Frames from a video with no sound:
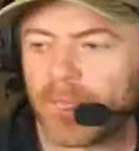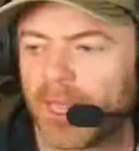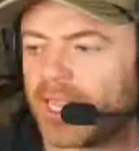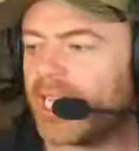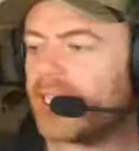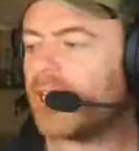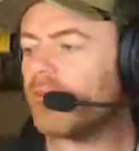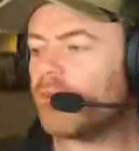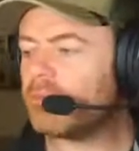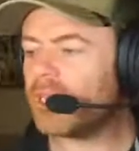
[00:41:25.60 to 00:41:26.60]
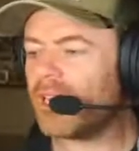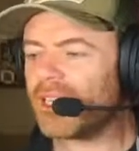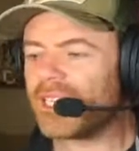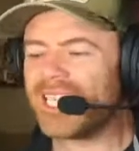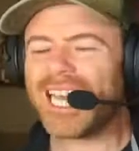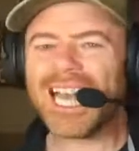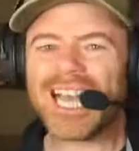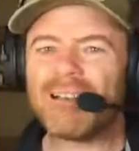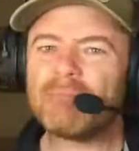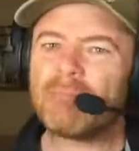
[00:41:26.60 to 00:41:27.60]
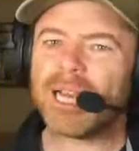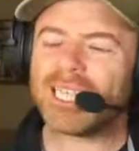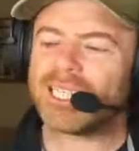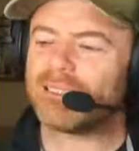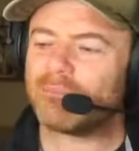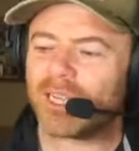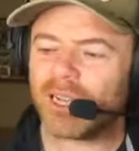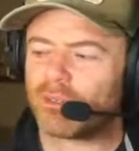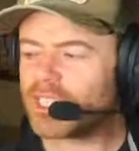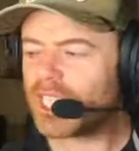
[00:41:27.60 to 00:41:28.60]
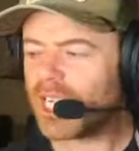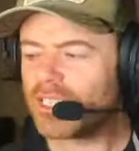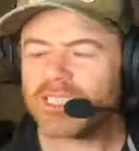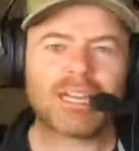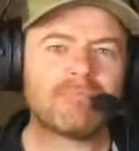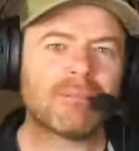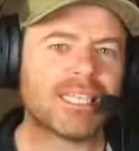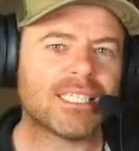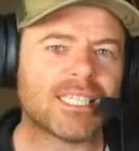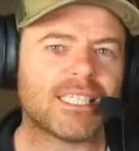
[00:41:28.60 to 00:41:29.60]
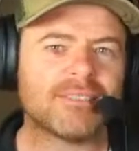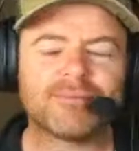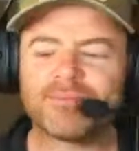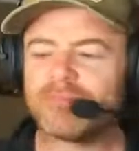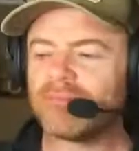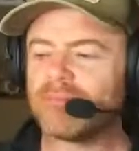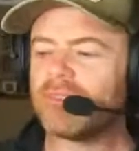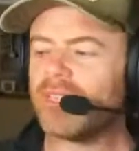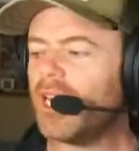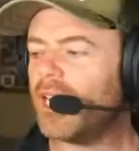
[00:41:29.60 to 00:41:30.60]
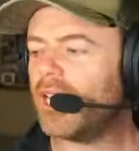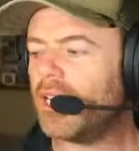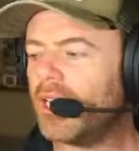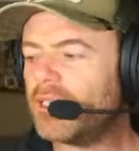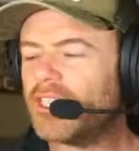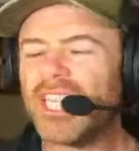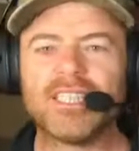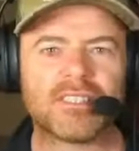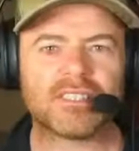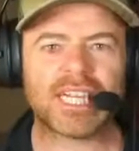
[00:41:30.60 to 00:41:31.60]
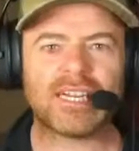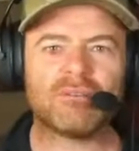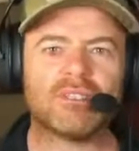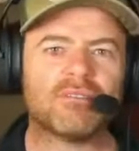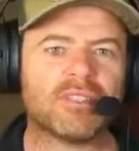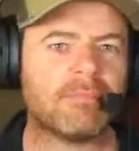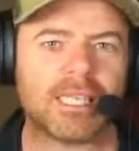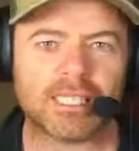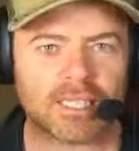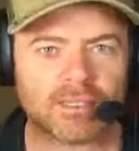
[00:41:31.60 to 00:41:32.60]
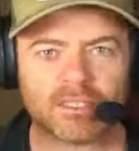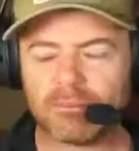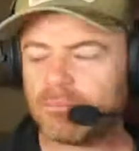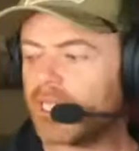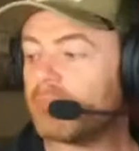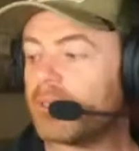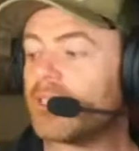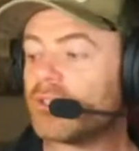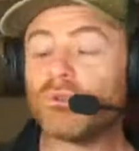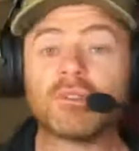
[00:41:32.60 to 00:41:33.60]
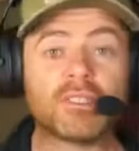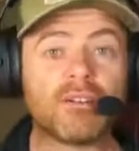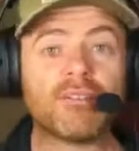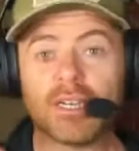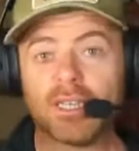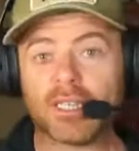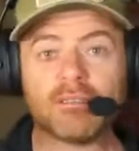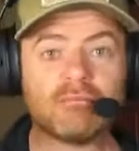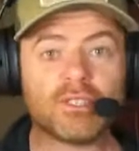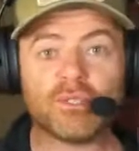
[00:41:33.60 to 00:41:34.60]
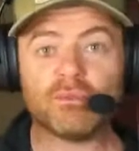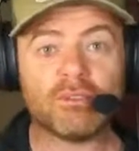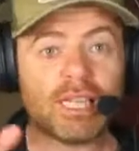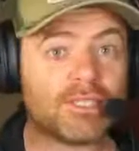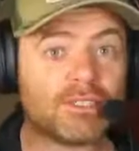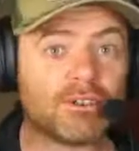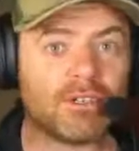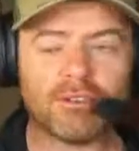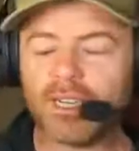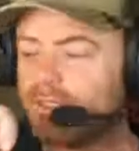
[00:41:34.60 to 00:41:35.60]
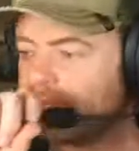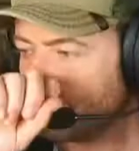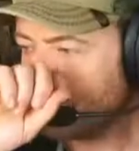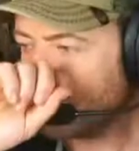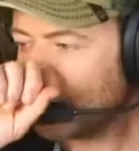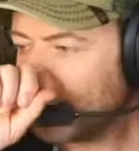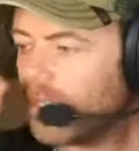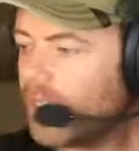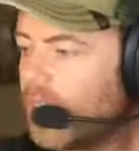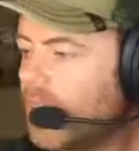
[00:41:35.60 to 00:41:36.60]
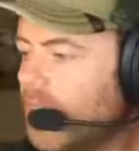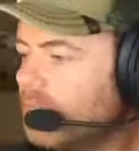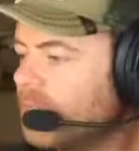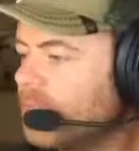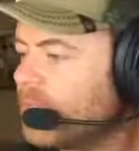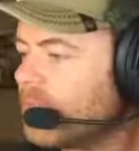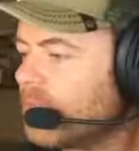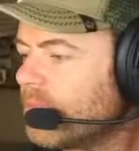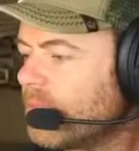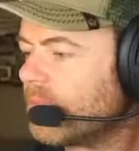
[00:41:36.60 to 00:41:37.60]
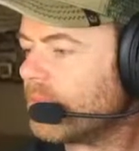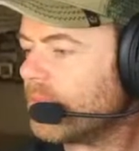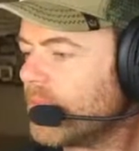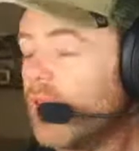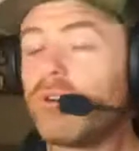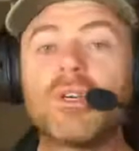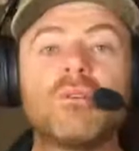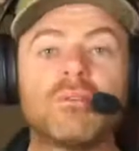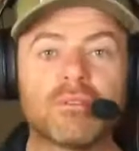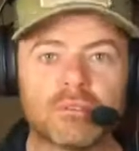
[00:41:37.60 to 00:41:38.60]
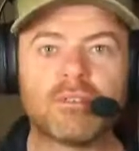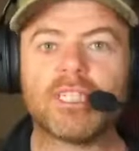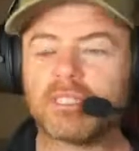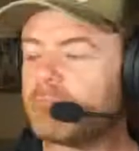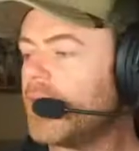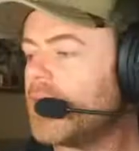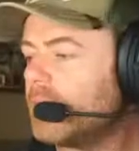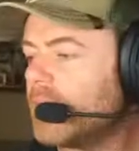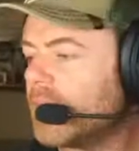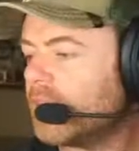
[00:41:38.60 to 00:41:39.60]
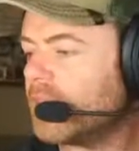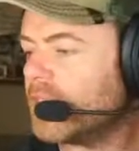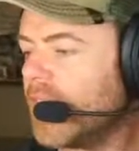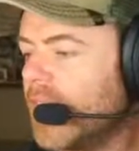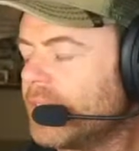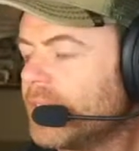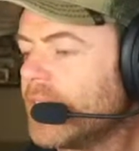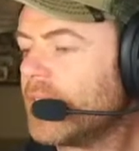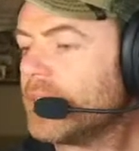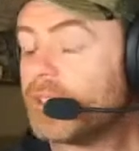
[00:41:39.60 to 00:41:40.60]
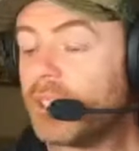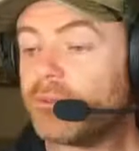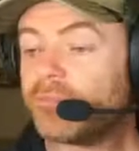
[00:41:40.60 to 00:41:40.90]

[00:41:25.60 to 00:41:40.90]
then I would be like, "Yeah, maybe I would change that melody and change the sound of the melody or something." But that's all stuff that I can do later on, right? Oh, cool. The arrangement made a big difference. Yeah. So